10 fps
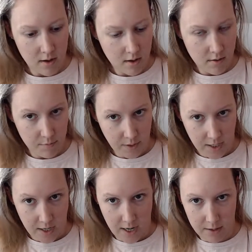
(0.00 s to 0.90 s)
but
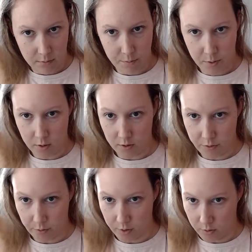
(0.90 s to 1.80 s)
I will pull
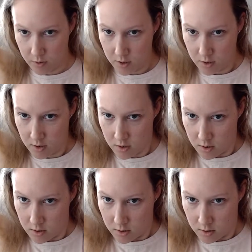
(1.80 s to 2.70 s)
through
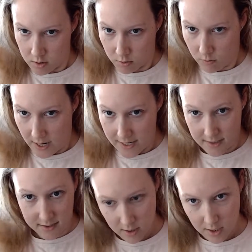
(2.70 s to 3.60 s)

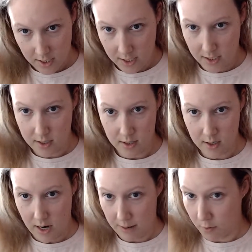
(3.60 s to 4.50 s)
twice, and
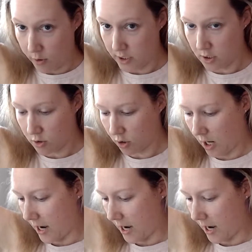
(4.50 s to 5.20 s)
I'm going to try and